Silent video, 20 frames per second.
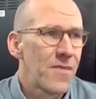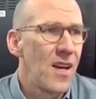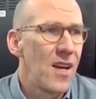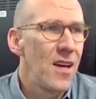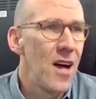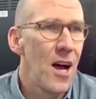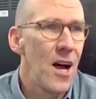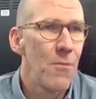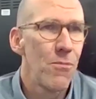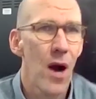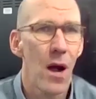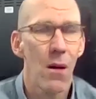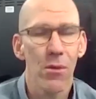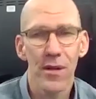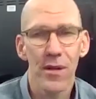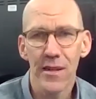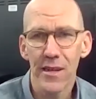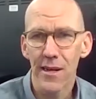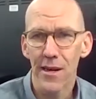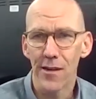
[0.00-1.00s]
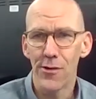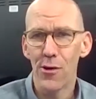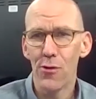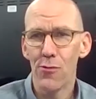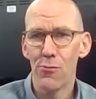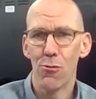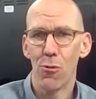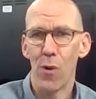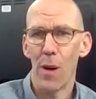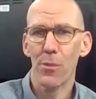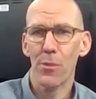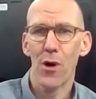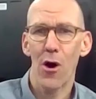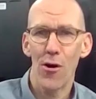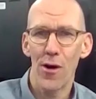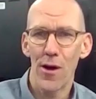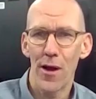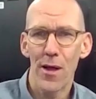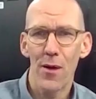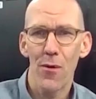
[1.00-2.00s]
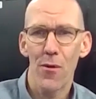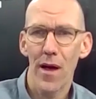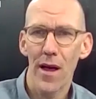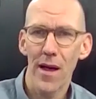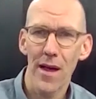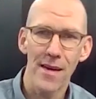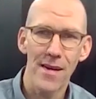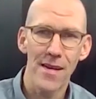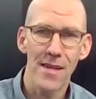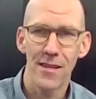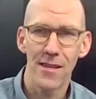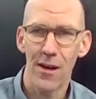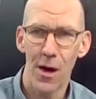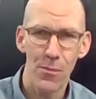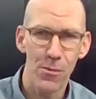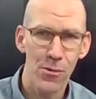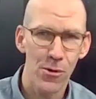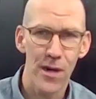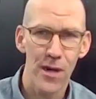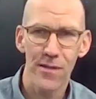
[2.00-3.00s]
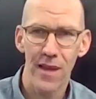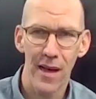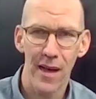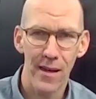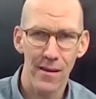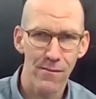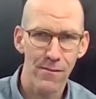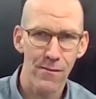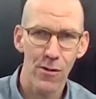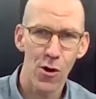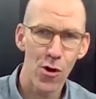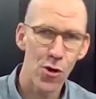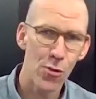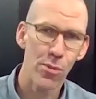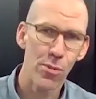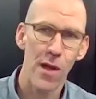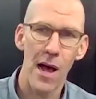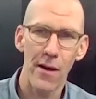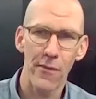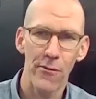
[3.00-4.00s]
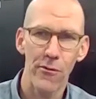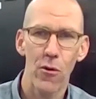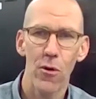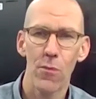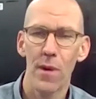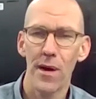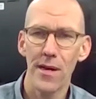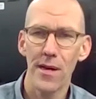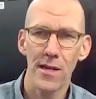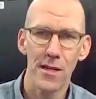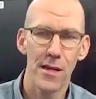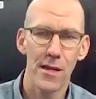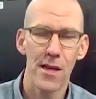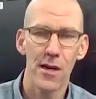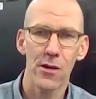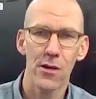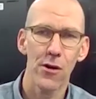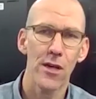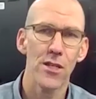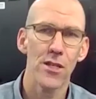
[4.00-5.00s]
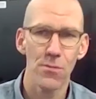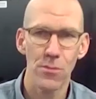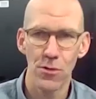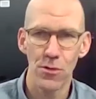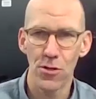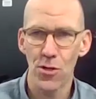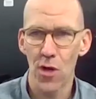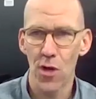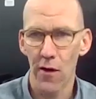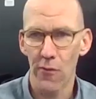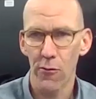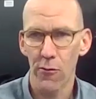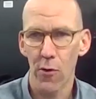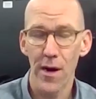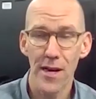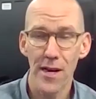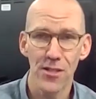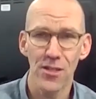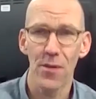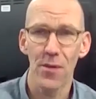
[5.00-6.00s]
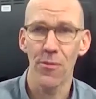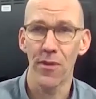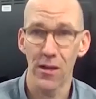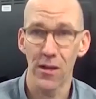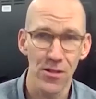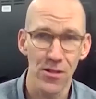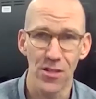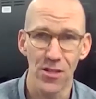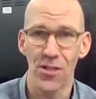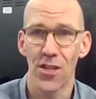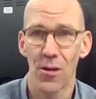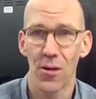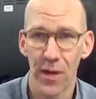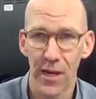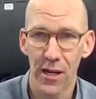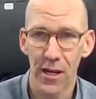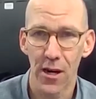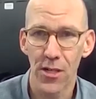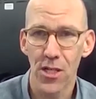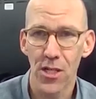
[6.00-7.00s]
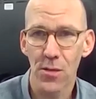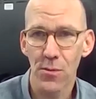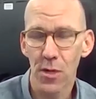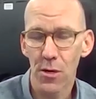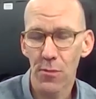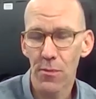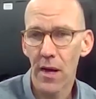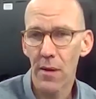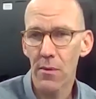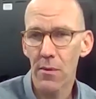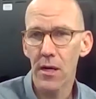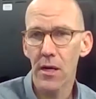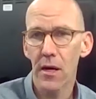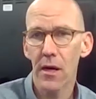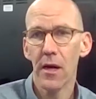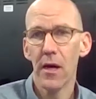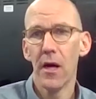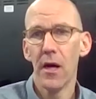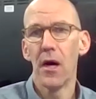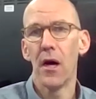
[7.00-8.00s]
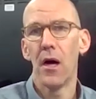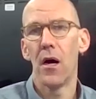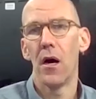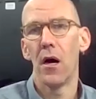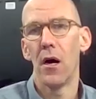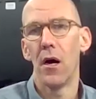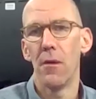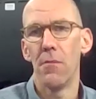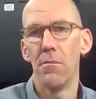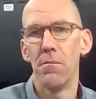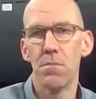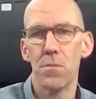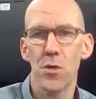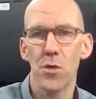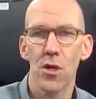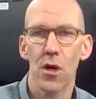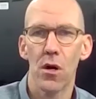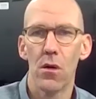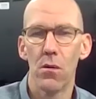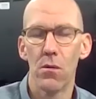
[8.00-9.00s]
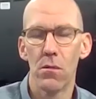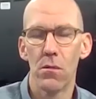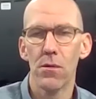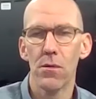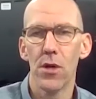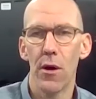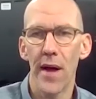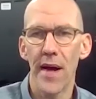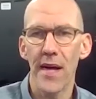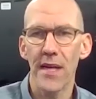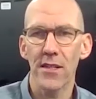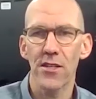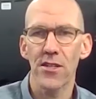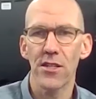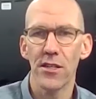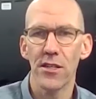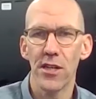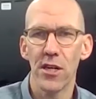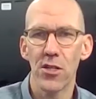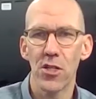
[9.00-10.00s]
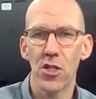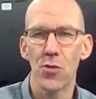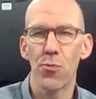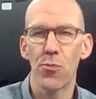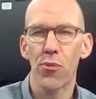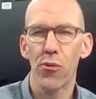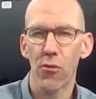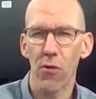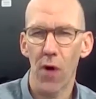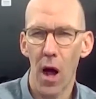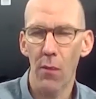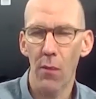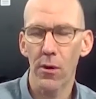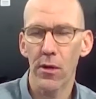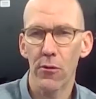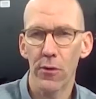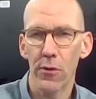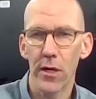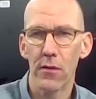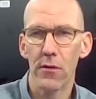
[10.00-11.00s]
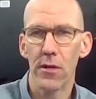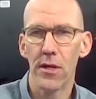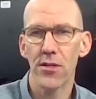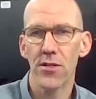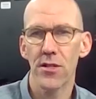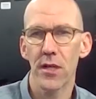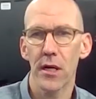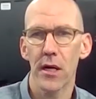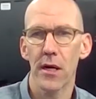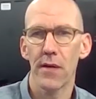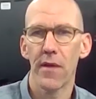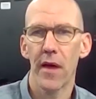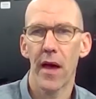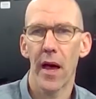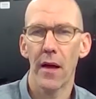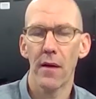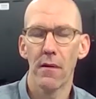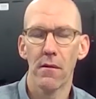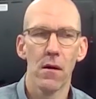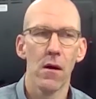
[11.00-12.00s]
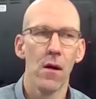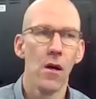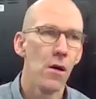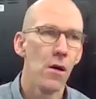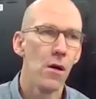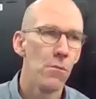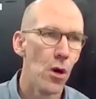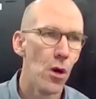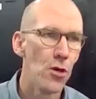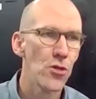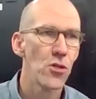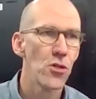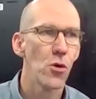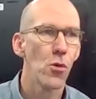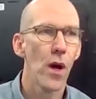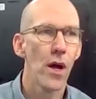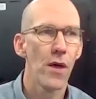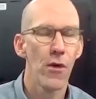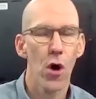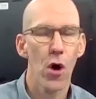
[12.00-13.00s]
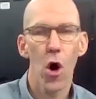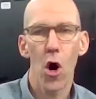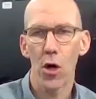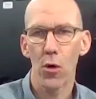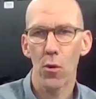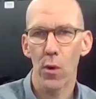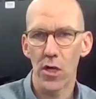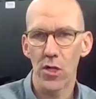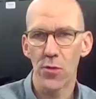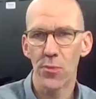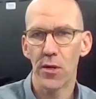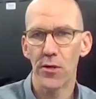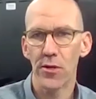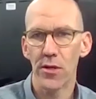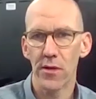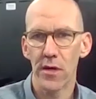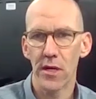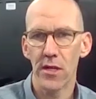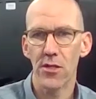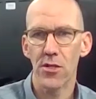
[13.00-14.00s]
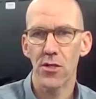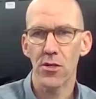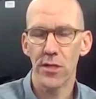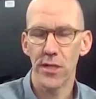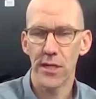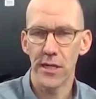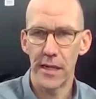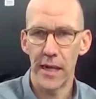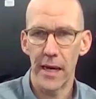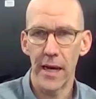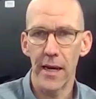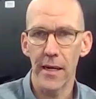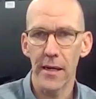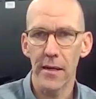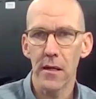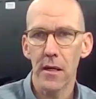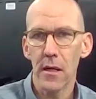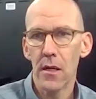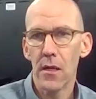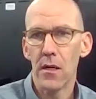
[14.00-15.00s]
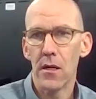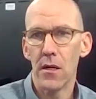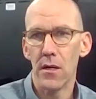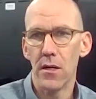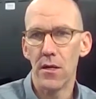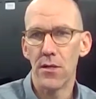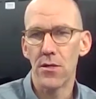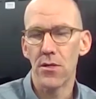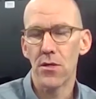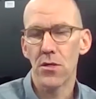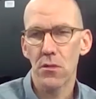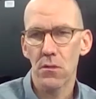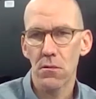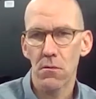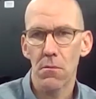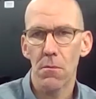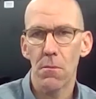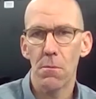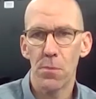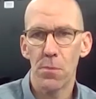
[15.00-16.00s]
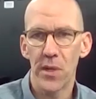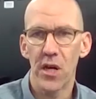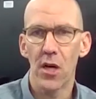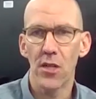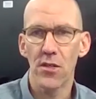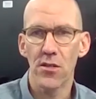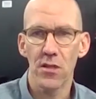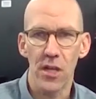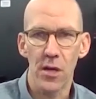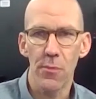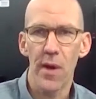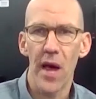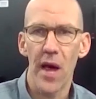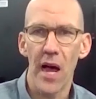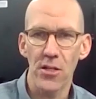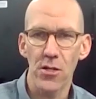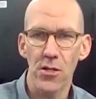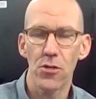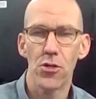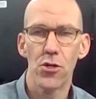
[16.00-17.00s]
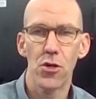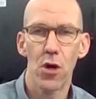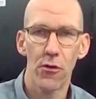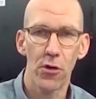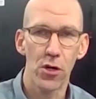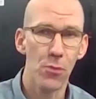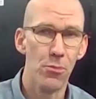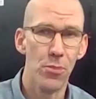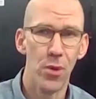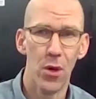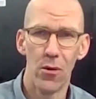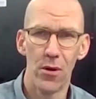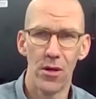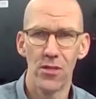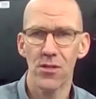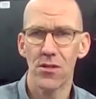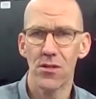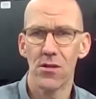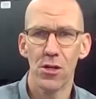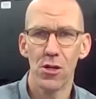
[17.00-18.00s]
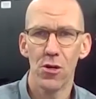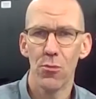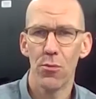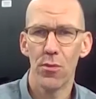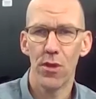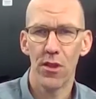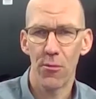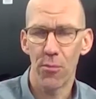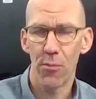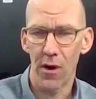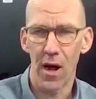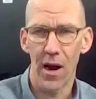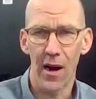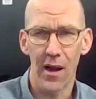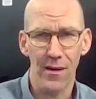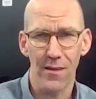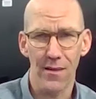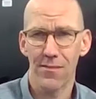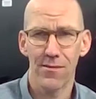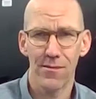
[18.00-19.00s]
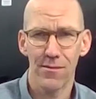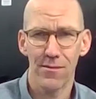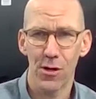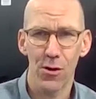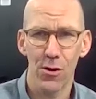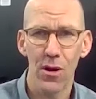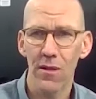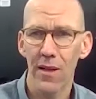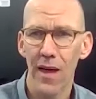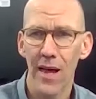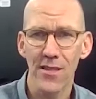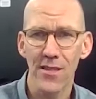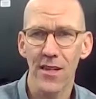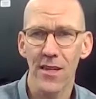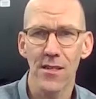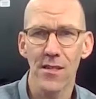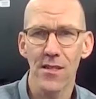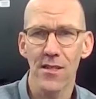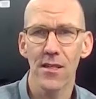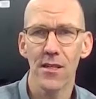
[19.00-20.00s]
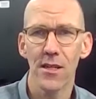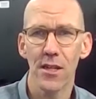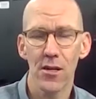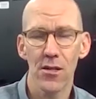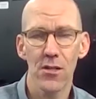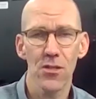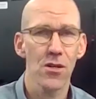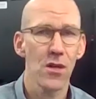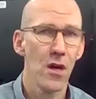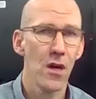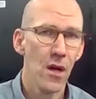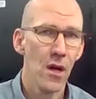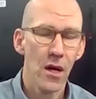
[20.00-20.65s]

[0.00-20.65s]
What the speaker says: I probably need a new web card anyway. I need to upgrade that old platform. I need to integrate some new software. I need something else to sell my customer, maybe. So 8 to 10 years is probably realistic, and that most of the way the hardware is built in the industry today is because of the capacitors or other components in the product. They're going to last 8 to 10 years.